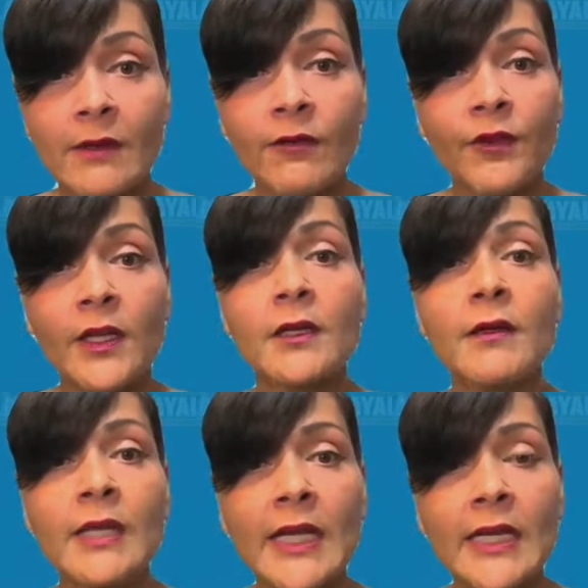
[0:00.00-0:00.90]
the
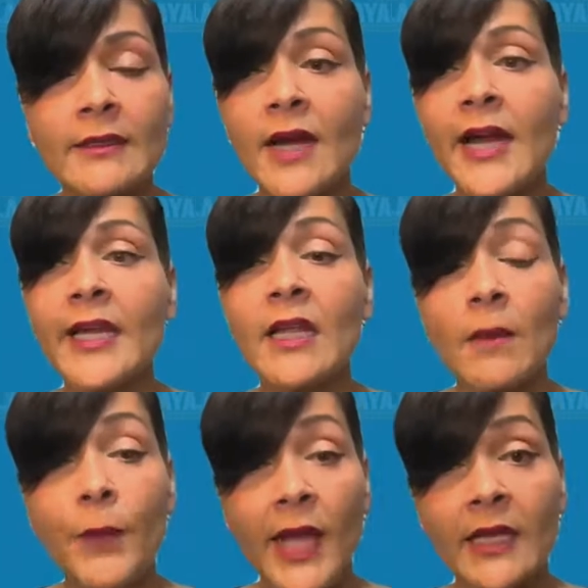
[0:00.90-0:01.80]
fear, the anxiety,
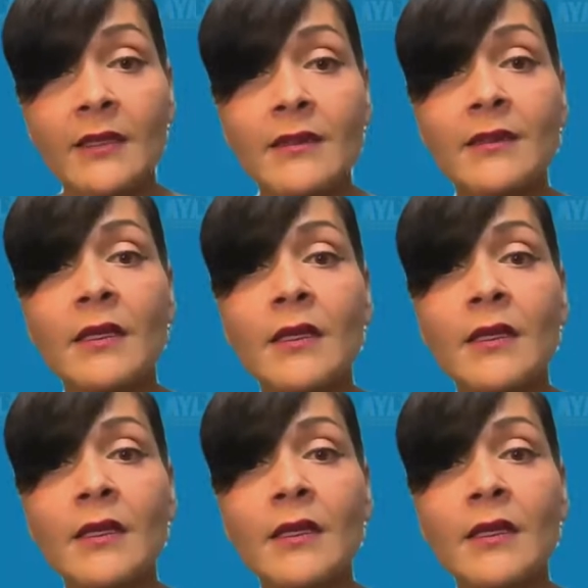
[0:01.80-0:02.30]
the pains